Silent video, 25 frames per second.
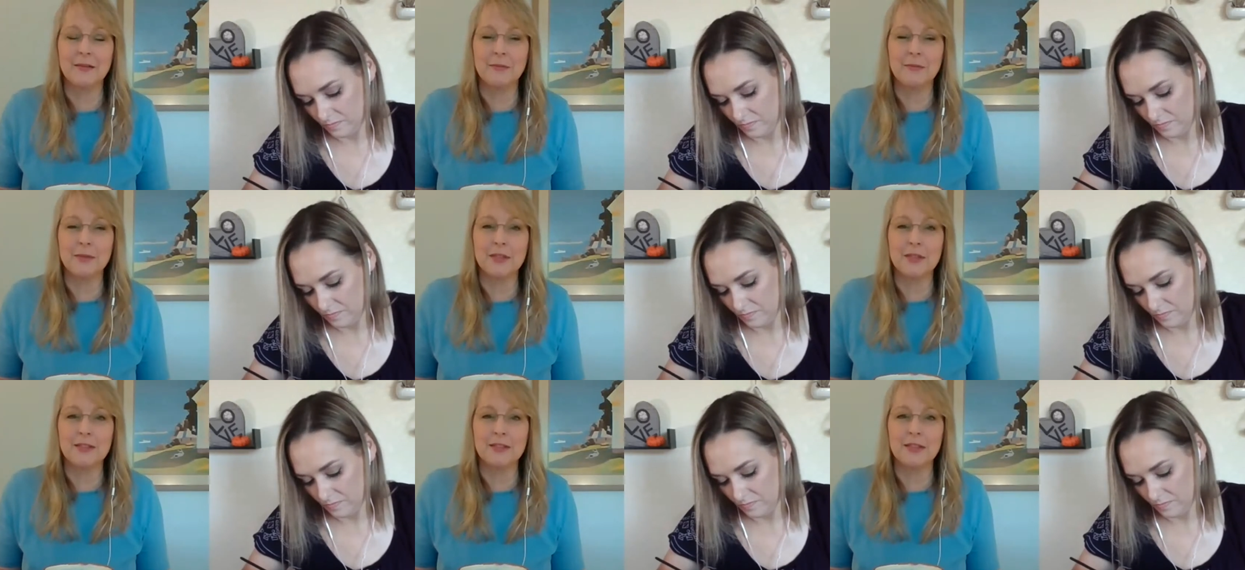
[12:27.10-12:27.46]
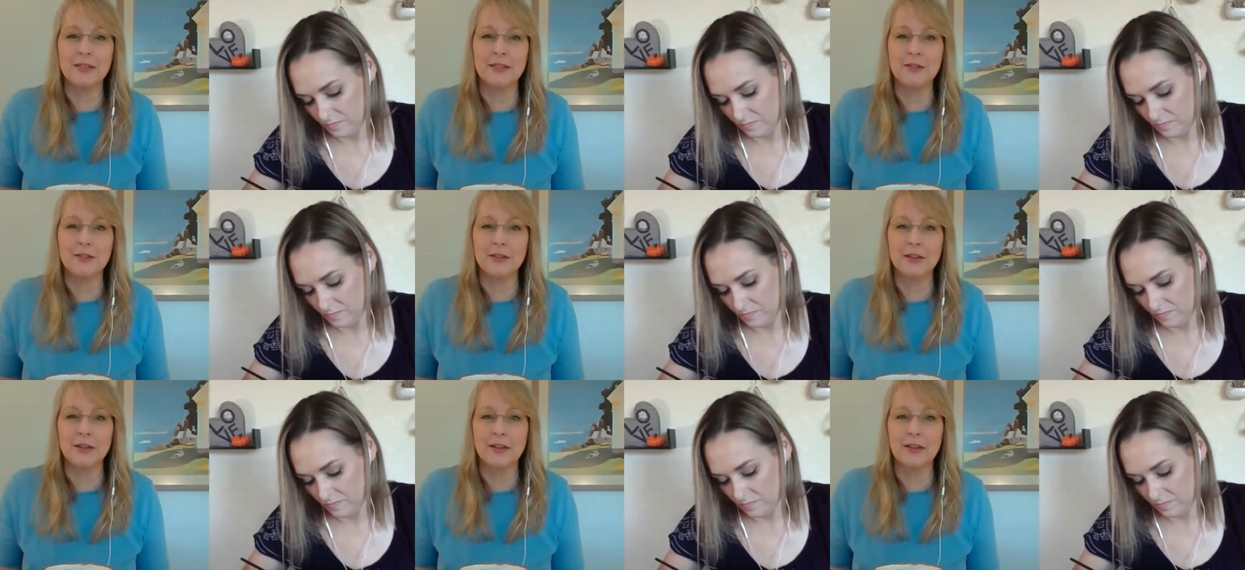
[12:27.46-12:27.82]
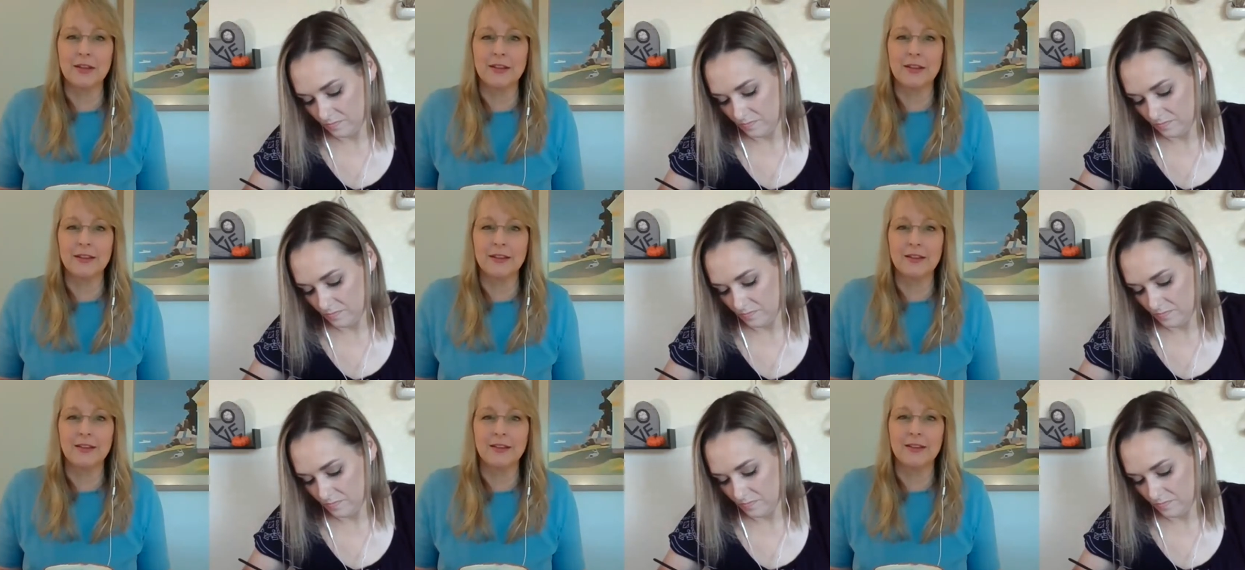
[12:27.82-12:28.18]
Speaker 1: it makes it
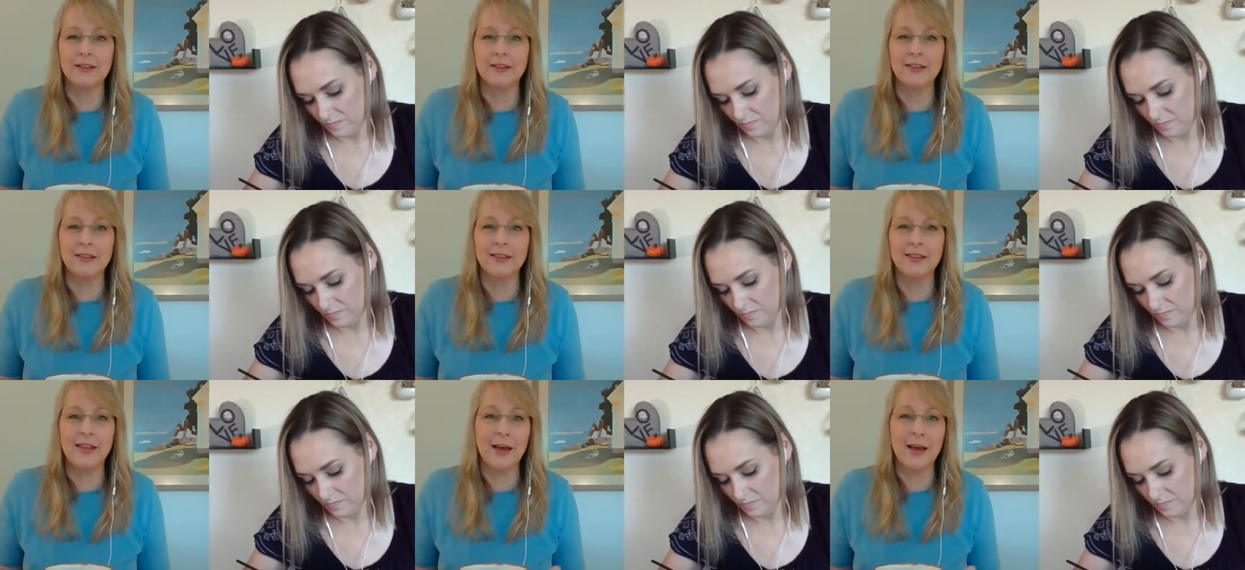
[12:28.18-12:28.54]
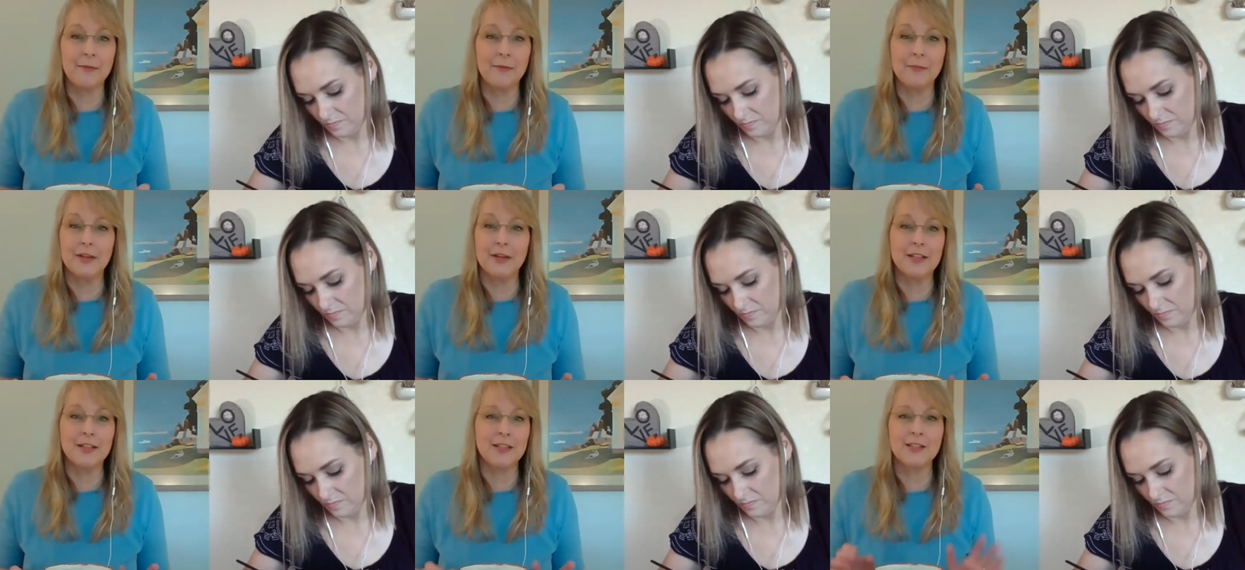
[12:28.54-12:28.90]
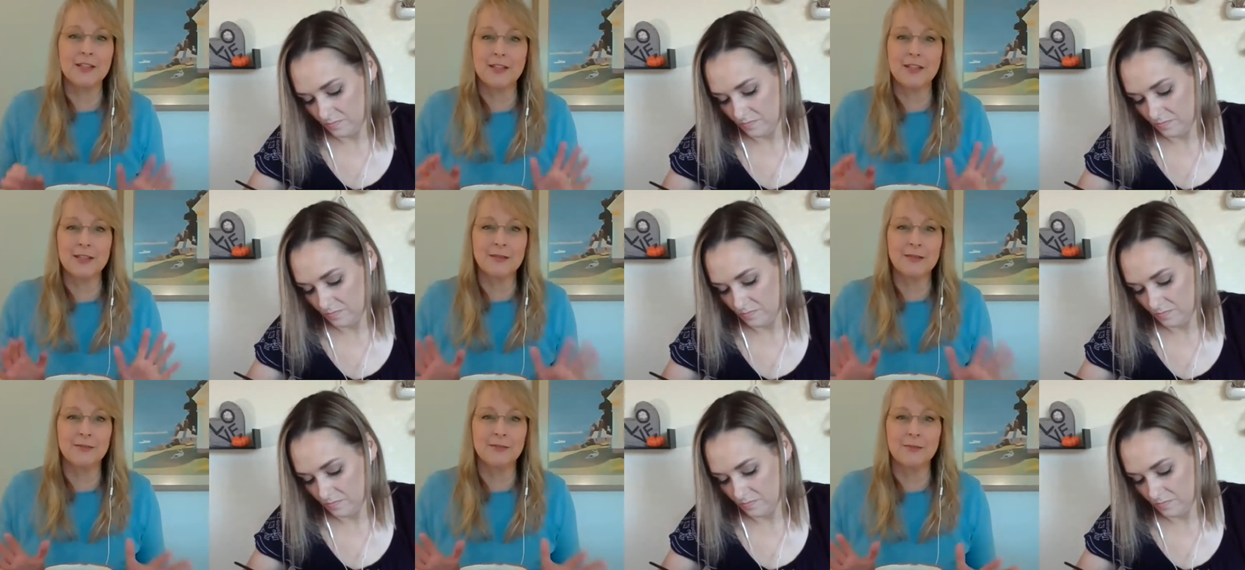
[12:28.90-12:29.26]
look that
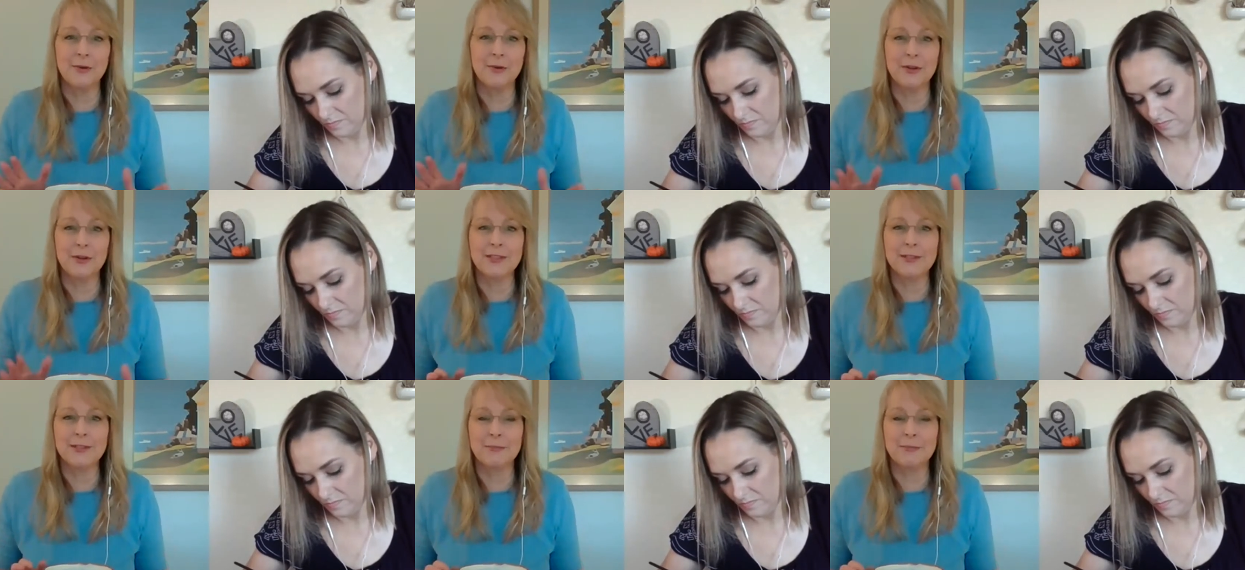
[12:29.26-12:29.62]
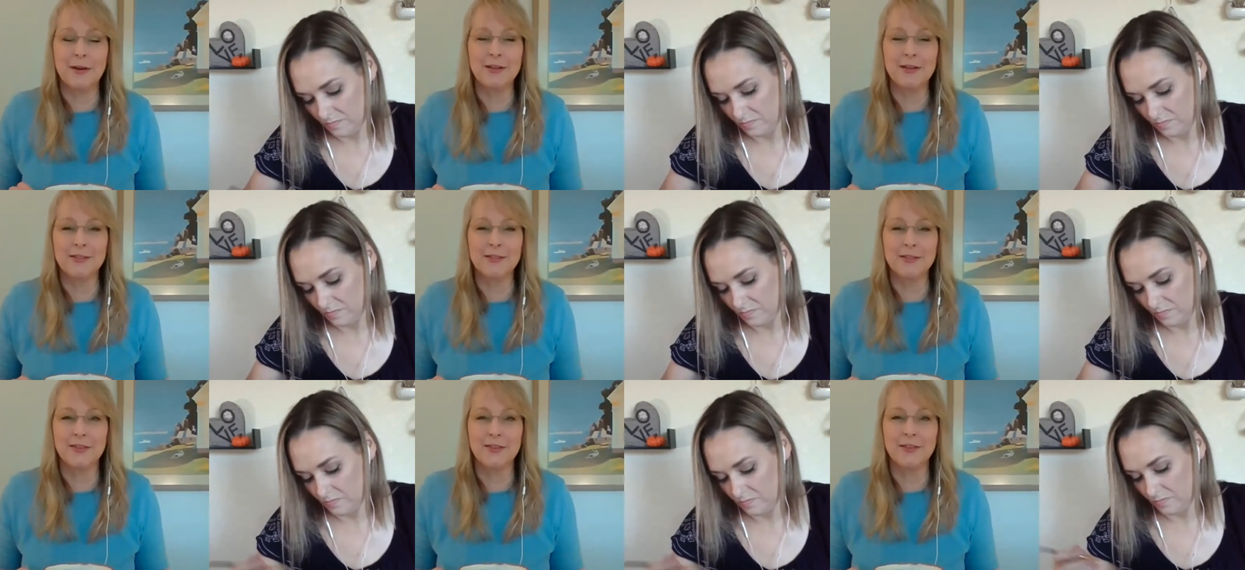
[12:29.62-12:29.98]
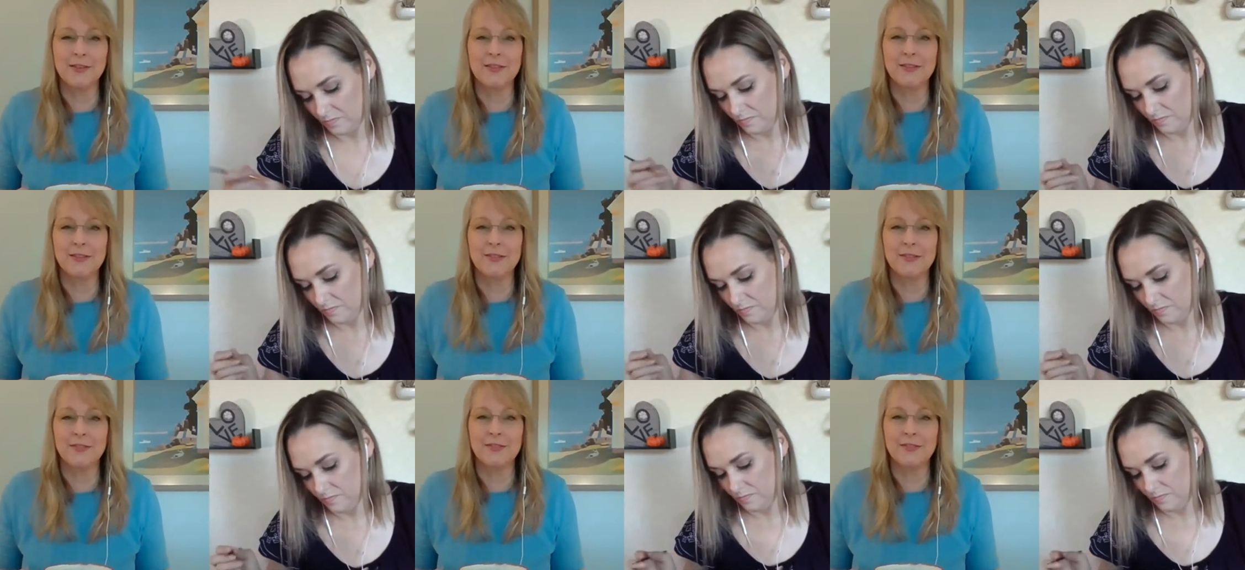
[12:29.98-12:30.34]
much more
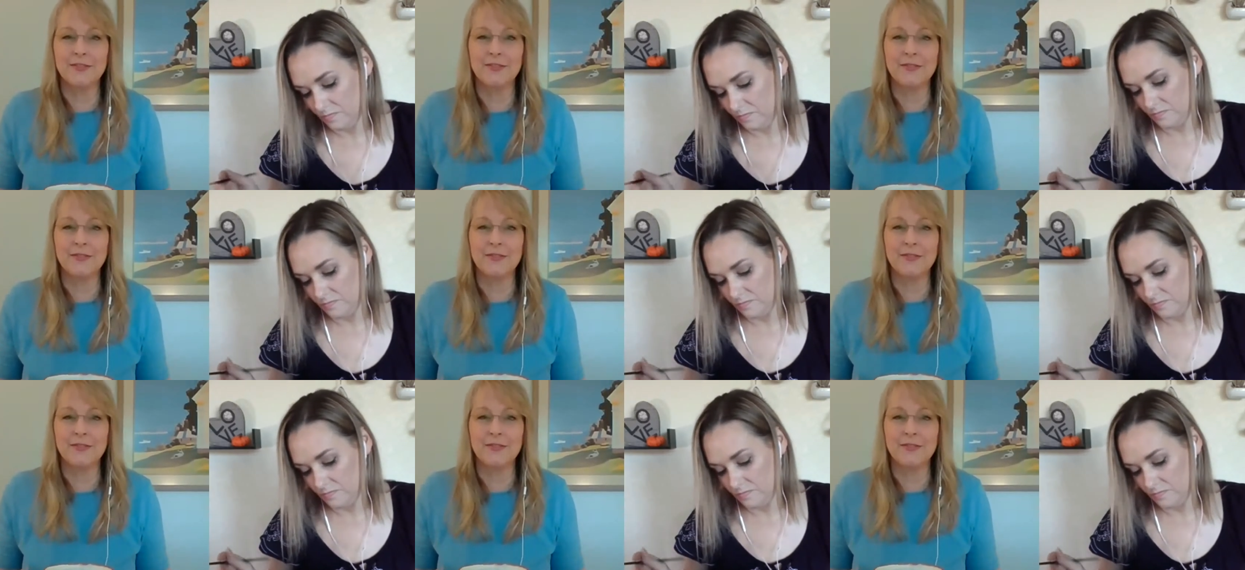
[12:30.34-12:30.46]
special.